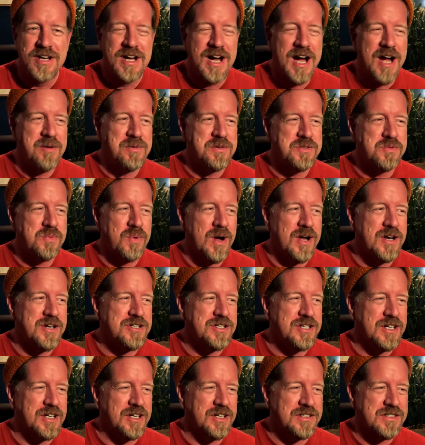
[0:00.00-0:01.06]
I was
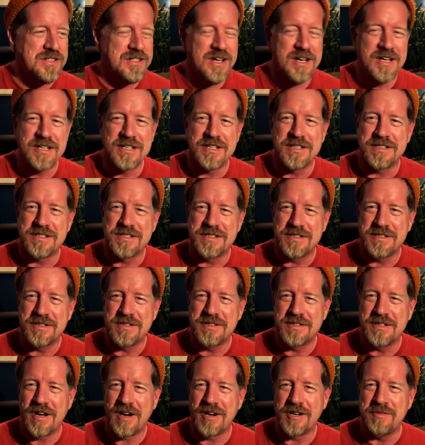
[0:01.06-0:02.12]
watching a science
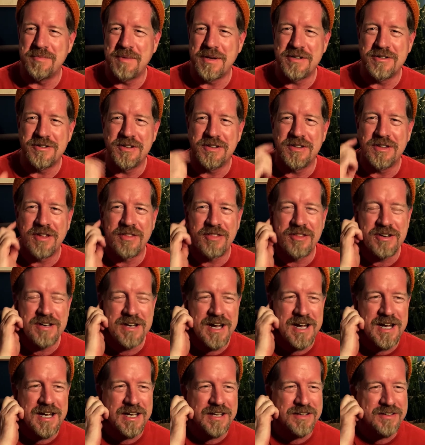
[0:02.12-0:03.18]
documentary the other
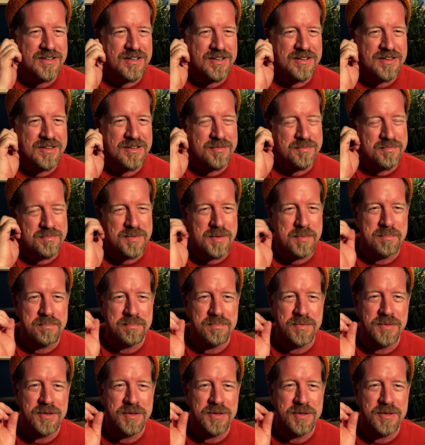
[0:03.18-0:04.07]
day, and the, the,